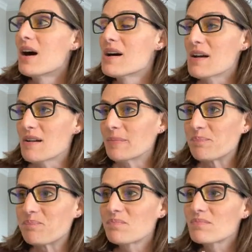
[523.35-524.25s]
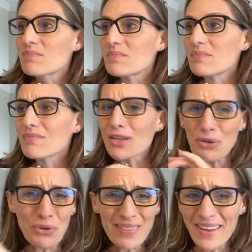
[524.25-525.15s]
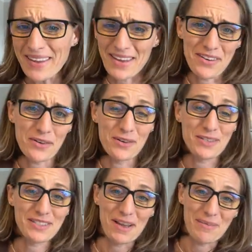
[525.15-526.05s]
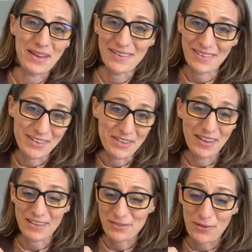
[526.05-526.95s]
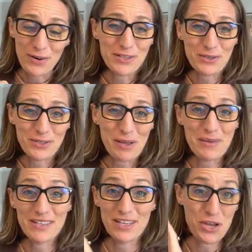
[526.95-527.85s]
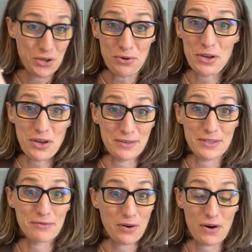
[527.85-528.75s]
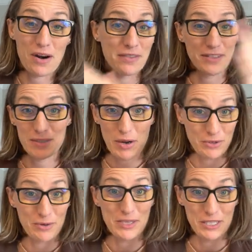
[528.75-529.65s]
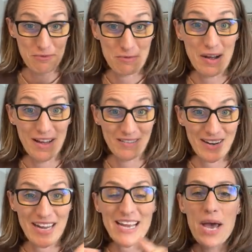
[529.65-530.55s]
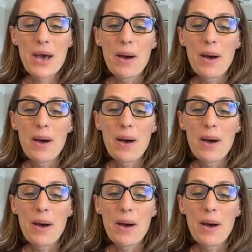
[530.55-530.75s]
Um, you can light candles. I mean, as far as your sleep is, like you can go as far on the spectrum as you want, right?